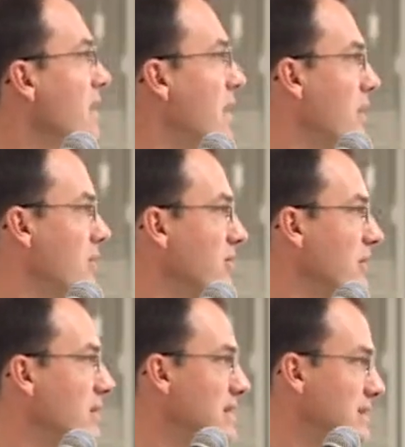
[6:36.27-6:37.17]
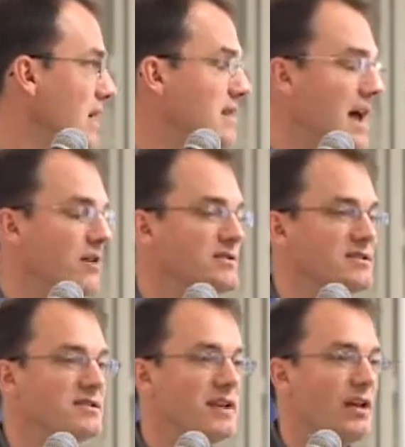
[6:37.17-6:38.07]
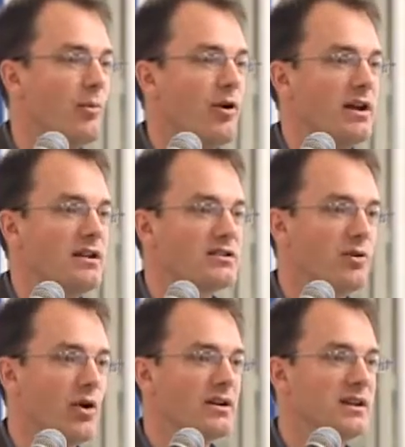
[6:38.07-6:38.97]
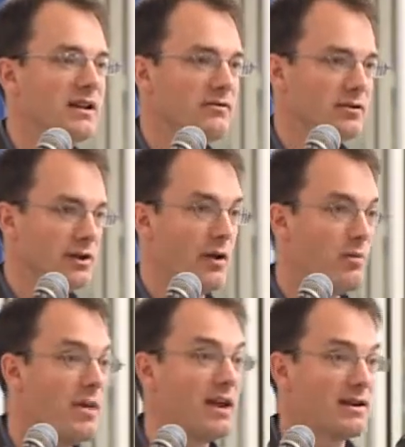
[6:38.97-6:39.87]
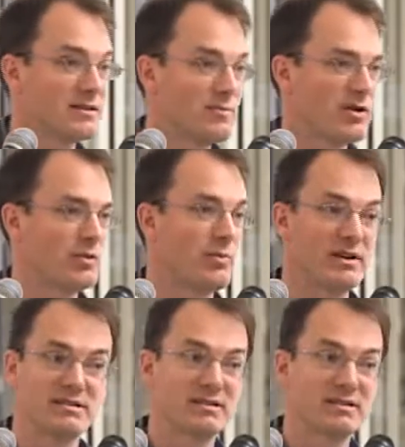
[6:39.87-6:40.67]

We really want to announce and celebrate historic Danville, make it a special place.